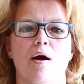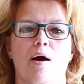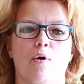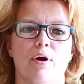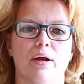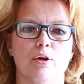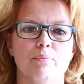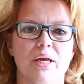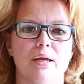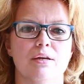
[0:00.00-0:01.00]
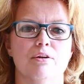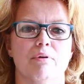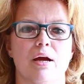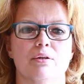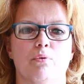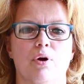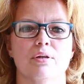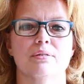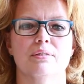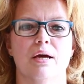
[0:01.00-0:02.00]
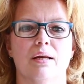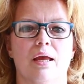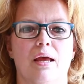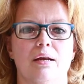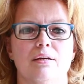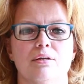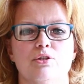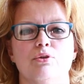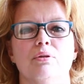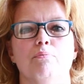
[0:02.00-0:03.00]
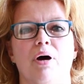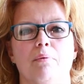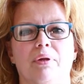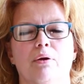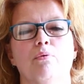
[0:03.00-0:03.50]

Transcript: or it can be indirect, where it's dedicated to the public,